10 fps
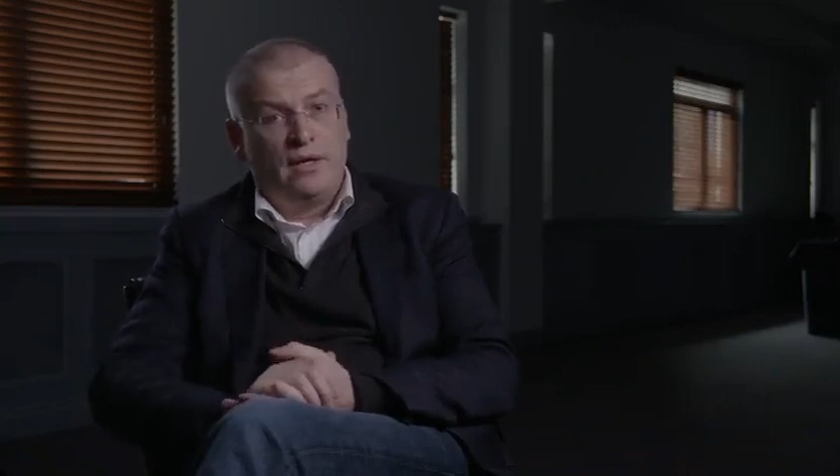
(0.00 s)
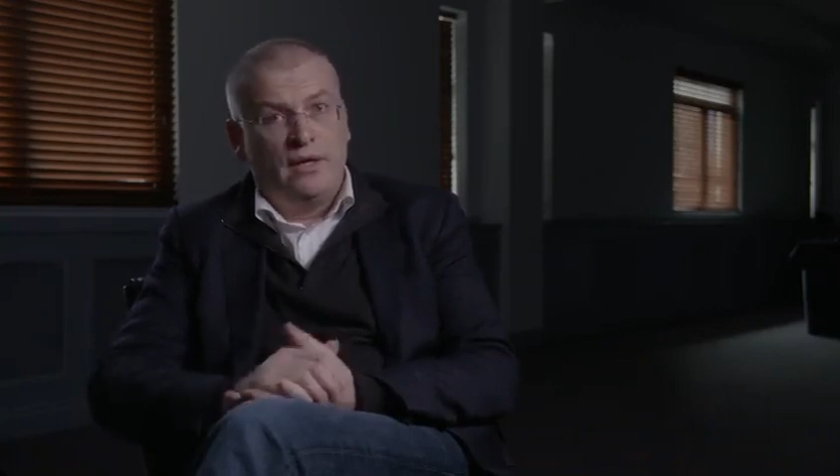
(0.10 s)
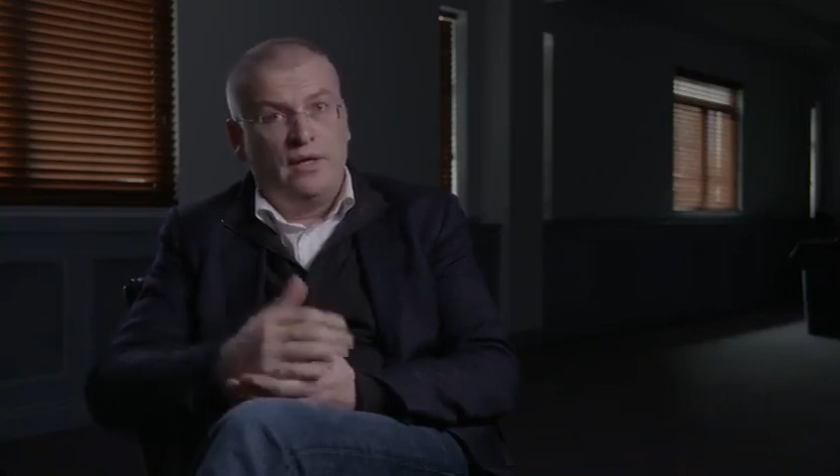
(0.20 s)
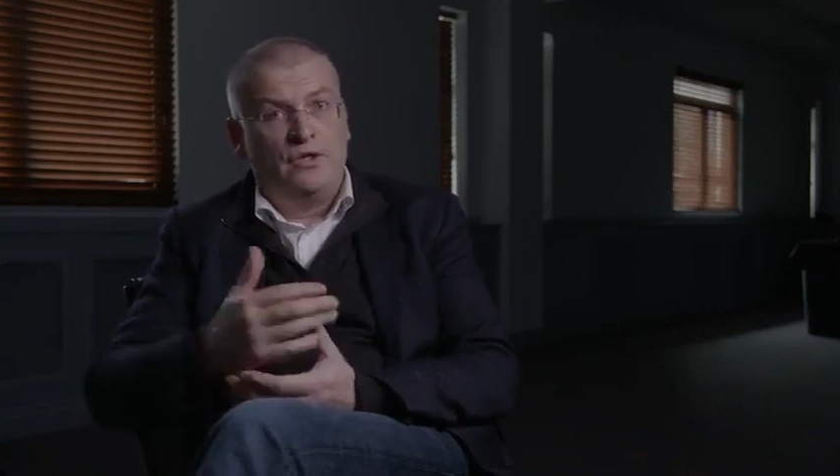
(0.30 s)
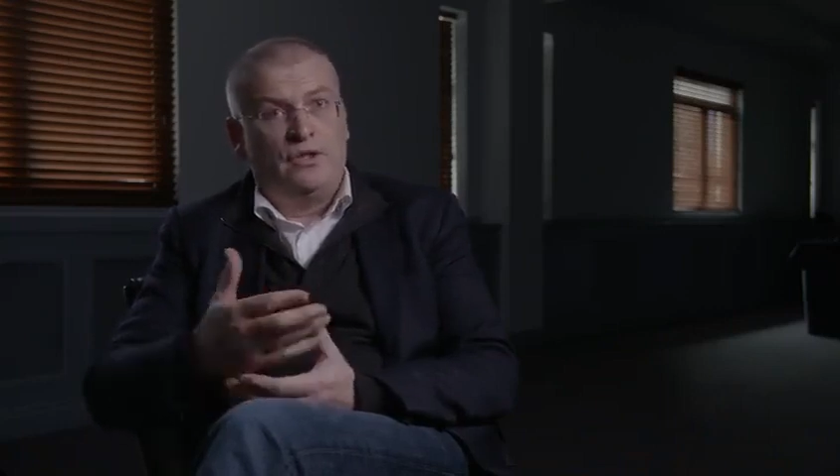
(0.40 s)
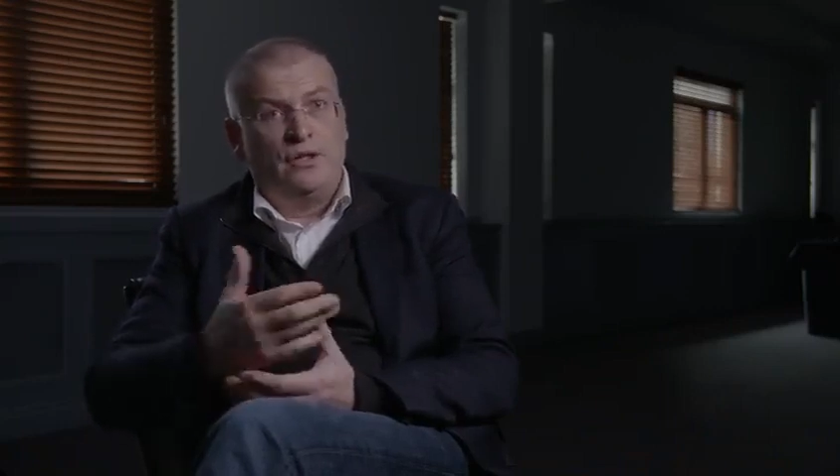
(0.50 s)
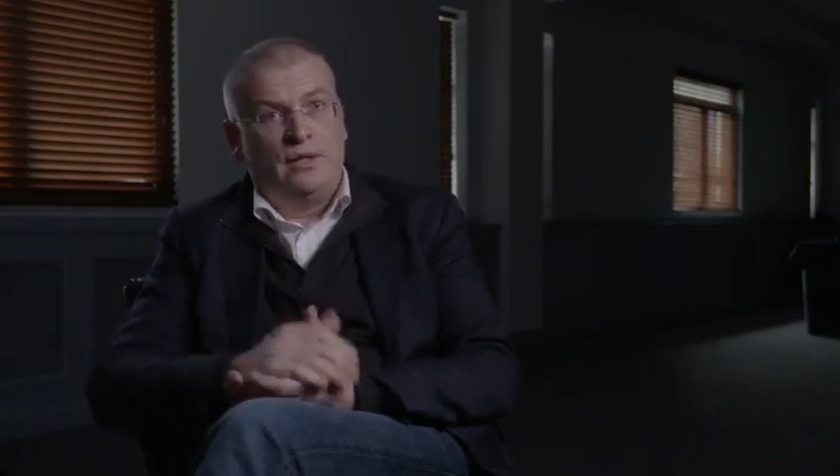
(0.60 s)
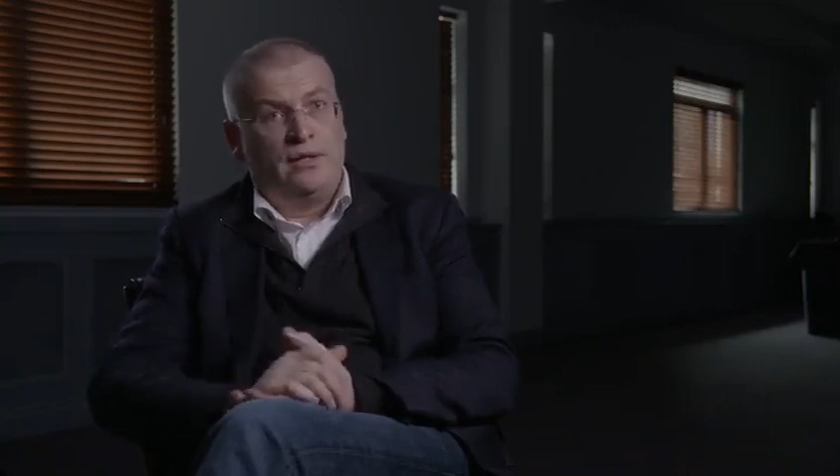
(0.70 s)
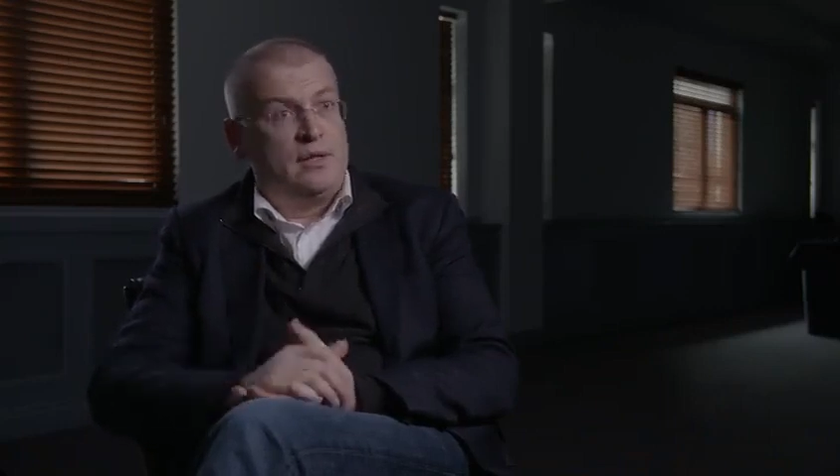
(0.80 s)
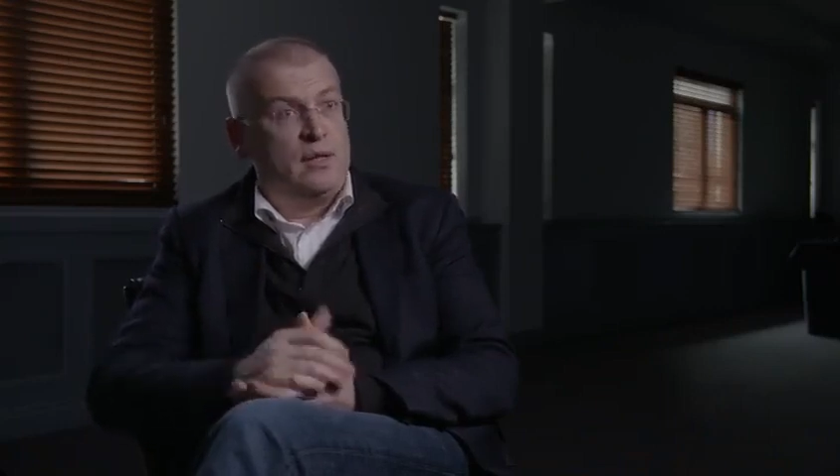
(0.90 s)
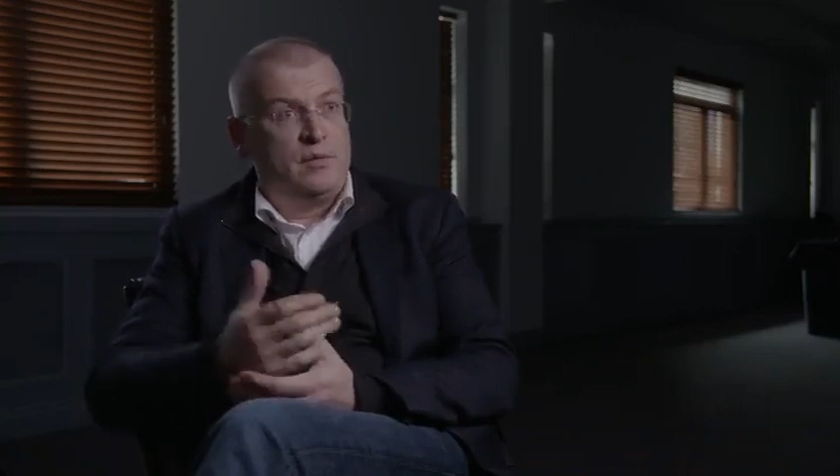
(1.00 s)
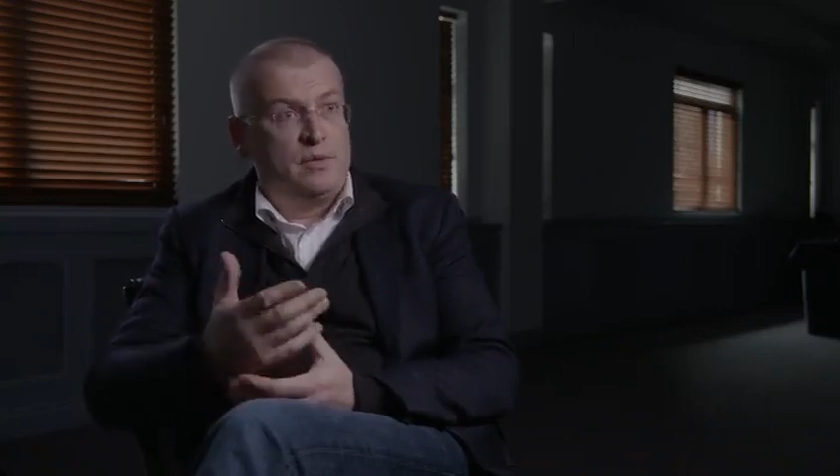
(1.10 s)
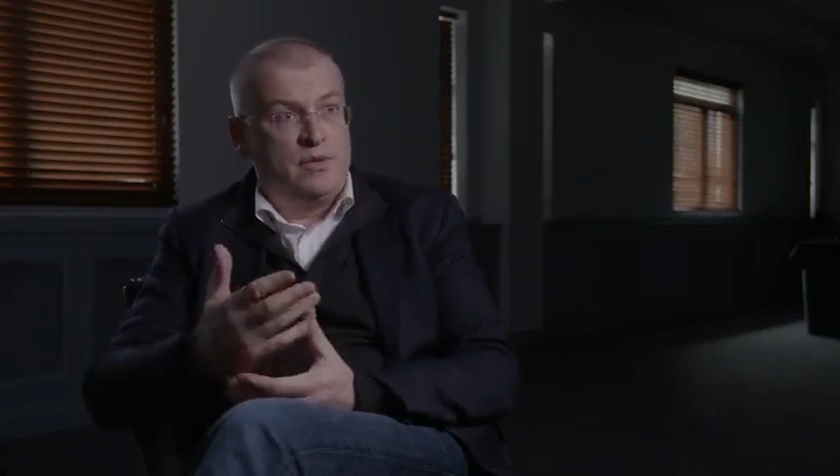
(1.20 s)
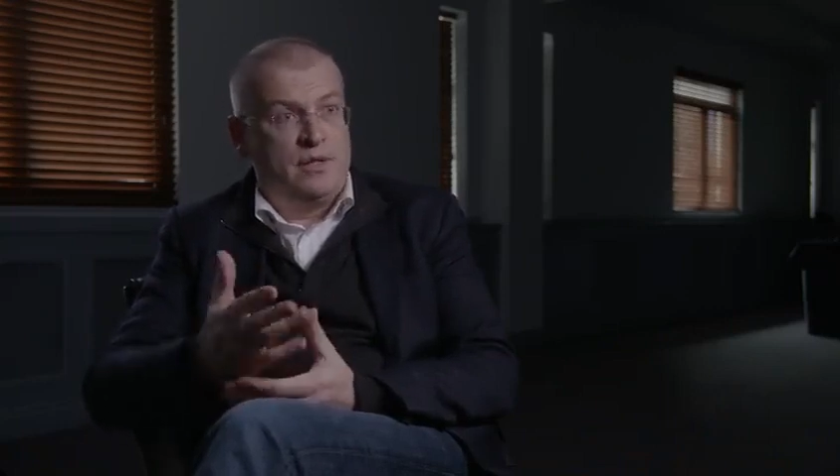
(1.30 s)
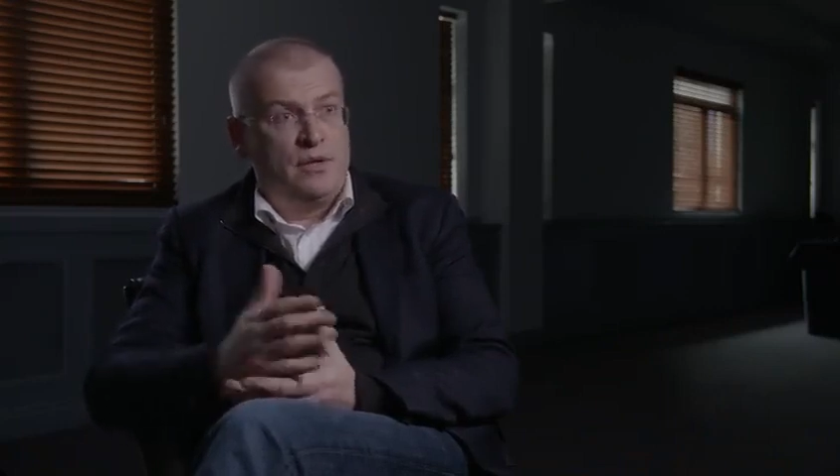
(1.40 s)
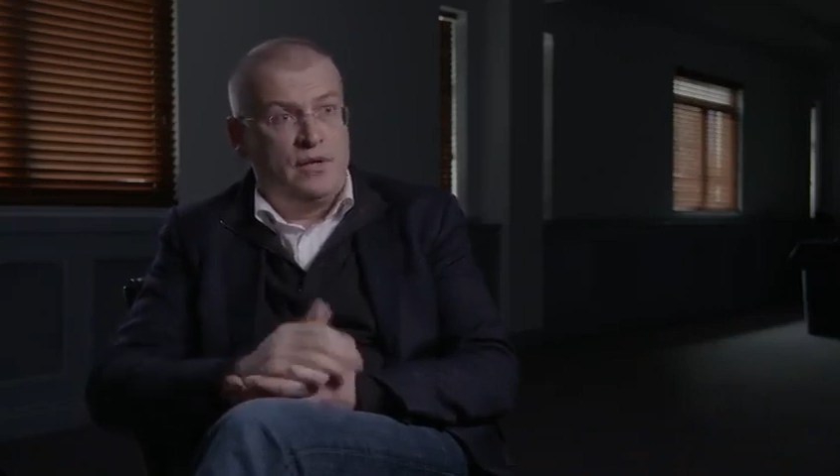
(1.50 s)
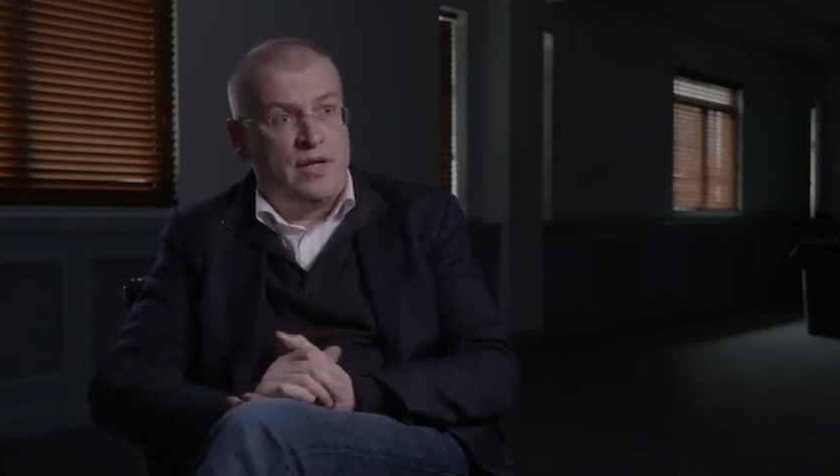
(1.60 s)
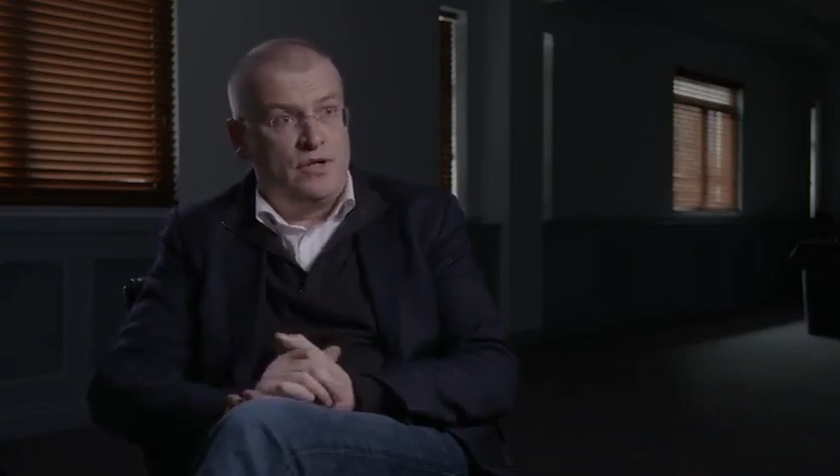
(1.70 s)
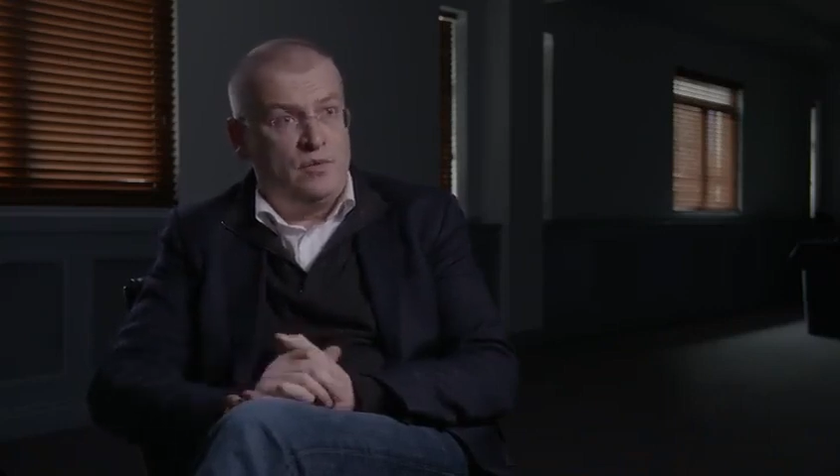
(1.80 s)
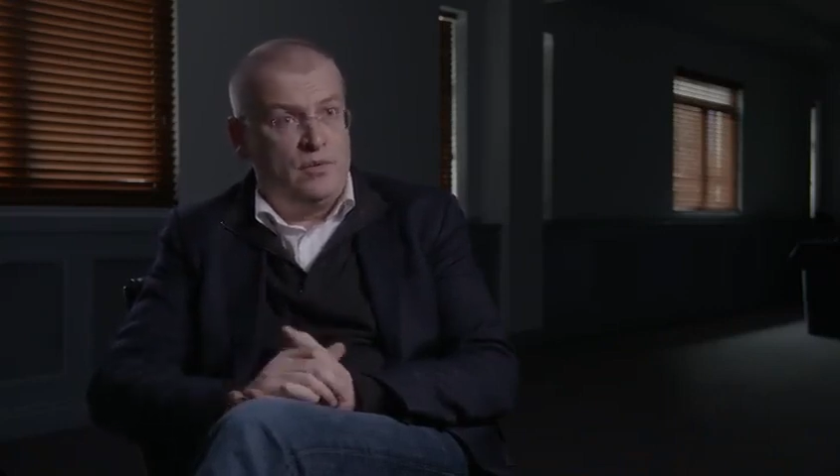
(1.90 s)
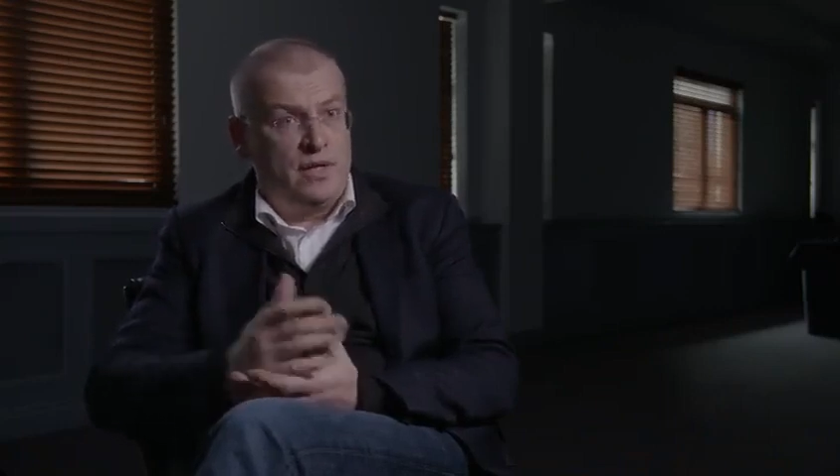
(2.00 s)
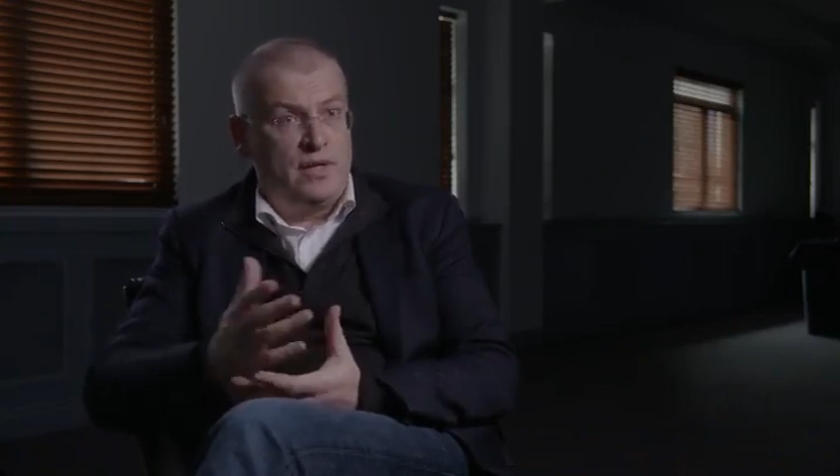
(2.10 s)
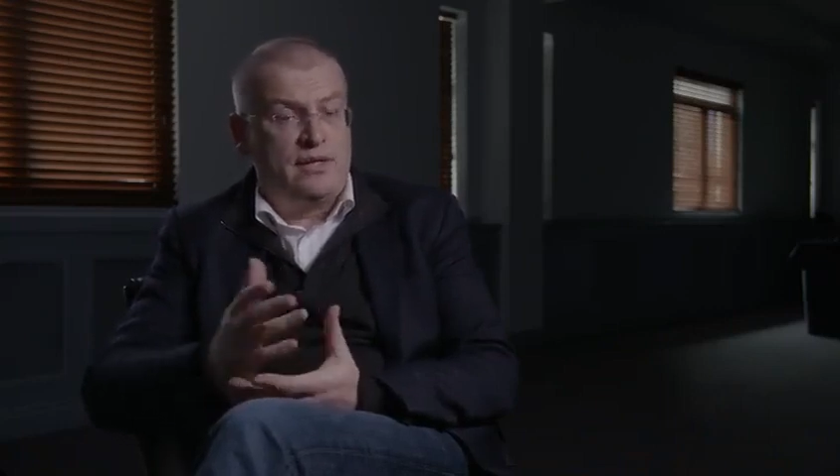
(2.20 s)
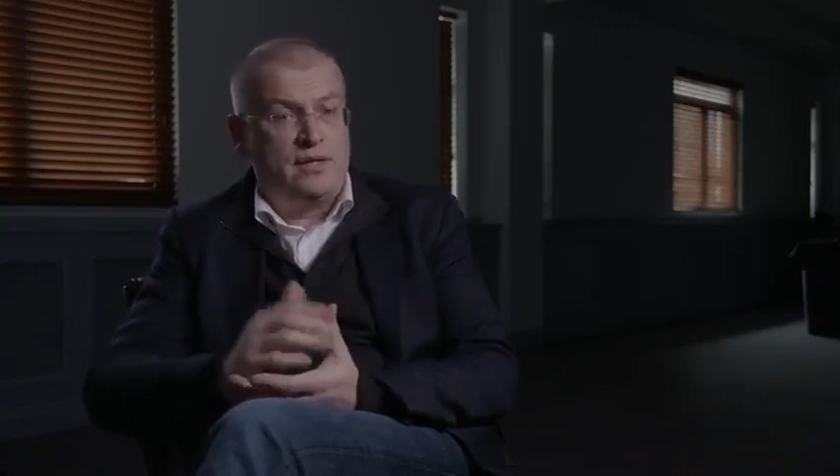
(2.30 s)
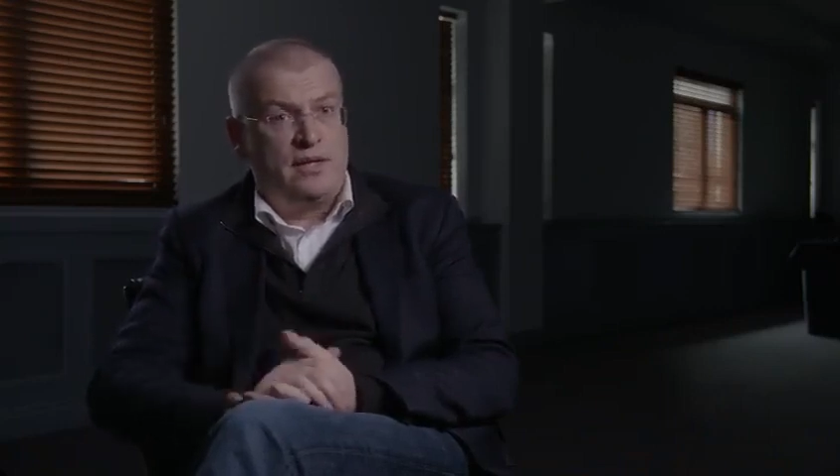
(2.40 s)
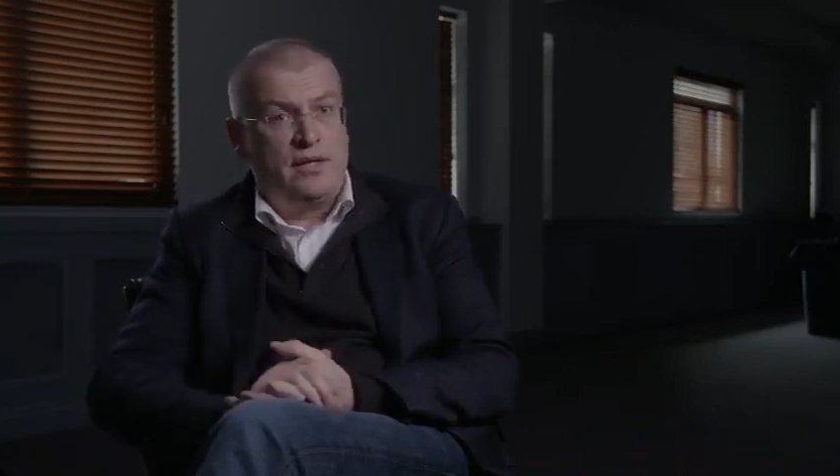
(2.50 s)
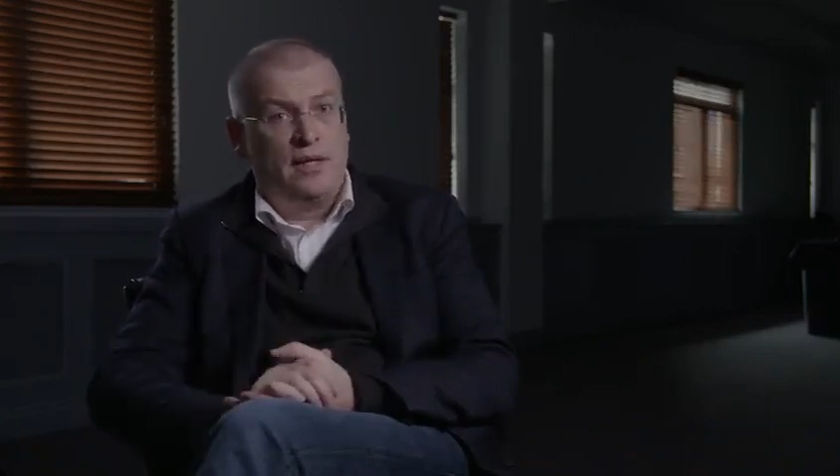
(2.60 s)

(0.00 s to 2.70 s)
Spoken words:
each is synonymous with a location within that city.